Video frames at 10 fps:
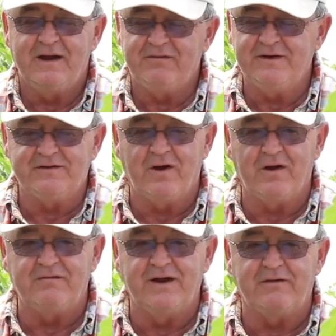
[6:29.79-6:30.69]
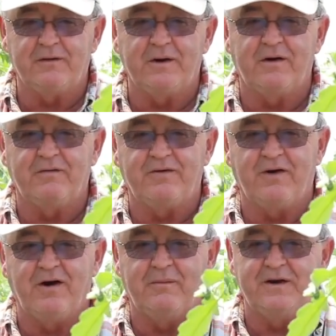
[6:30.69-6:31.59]
have these all available at our
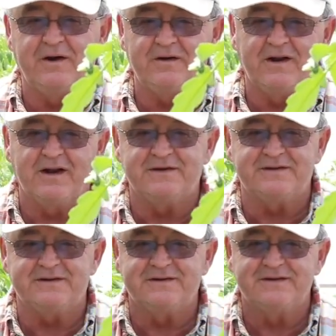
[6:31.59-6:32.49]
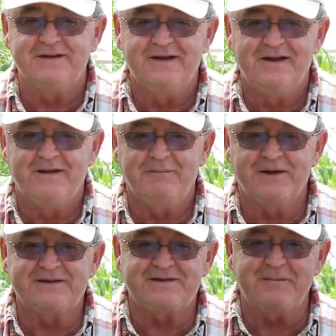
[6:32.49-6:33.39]
farm and they're delicious.
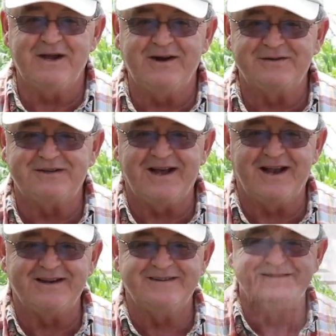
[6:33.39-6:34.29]
Mixed tomato salad.